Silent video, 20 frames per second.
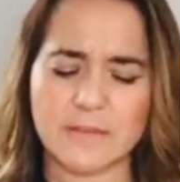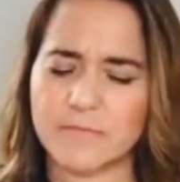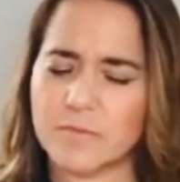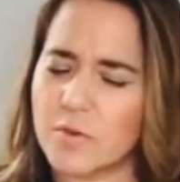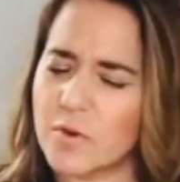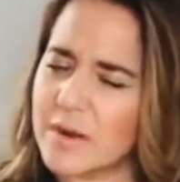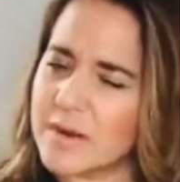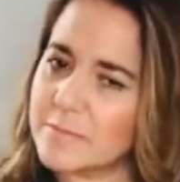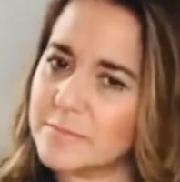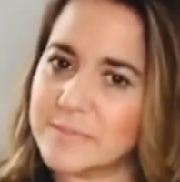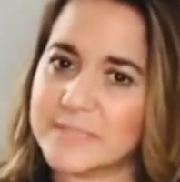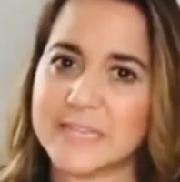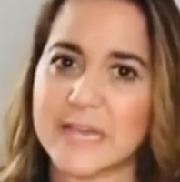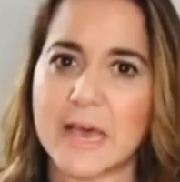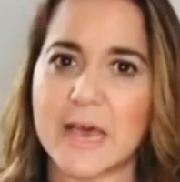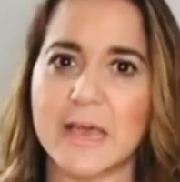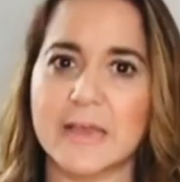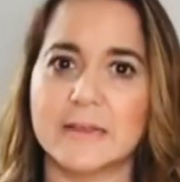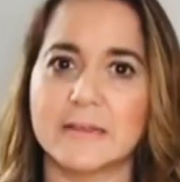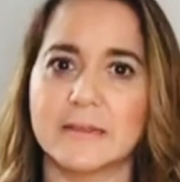If you're
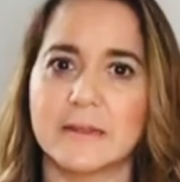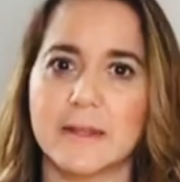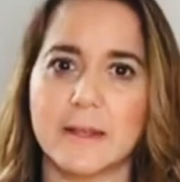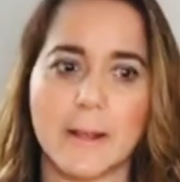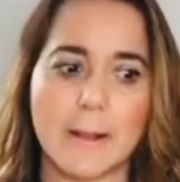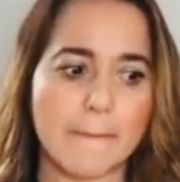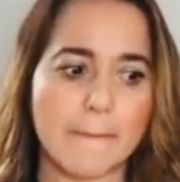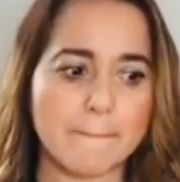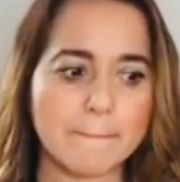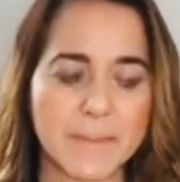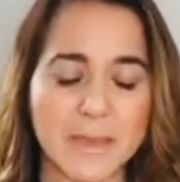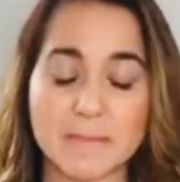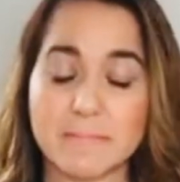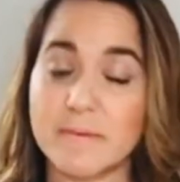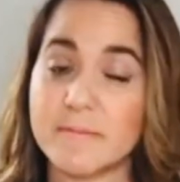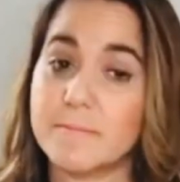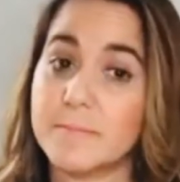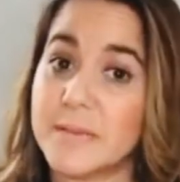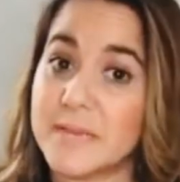upset, maybe